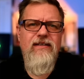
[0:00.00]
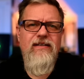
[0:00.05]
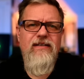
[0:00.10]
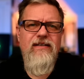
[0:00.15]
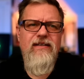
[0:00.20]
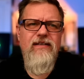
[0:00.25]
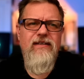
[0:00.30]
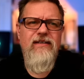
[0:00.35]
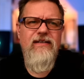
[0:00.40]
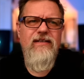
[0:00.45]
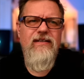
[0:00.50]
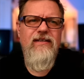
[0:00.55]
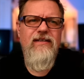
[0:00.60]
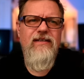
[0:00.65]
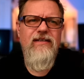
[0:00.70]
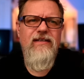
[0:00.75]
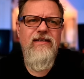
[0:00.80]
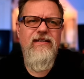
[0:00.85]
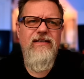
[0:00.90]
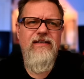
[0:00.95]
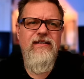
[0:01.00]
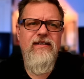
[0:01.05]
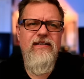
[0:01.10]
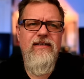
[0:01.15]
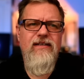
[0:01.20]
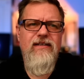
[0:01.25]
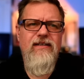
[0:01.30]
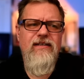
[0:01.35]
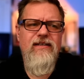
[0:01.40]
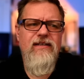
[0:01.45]

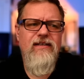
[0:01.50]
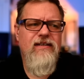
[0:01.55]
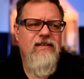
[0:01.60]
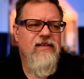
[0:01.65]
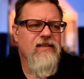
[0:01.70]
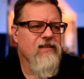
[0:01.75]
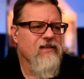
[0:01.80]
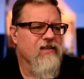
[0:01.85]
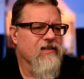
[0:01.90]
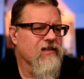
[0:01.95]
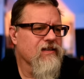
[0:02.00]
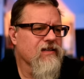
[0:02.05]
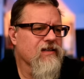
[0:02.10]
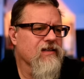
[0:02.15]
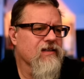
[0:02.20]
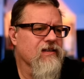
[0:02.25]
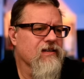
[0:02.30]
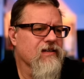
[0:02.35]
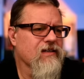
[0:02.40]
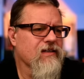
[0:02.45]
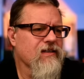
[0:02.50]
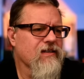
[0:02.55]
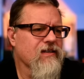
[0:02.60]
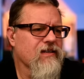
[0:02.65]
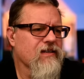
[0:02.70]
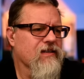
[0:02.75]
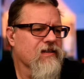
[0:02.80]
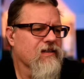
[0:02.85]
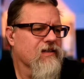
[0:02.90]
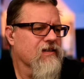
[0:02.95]

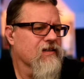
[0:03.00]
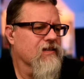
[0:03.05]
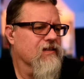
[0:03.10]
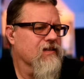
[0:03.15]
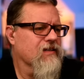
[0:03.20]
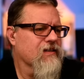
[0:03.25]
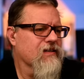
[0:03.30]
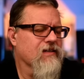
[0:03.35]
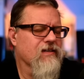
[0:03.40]
[no speech]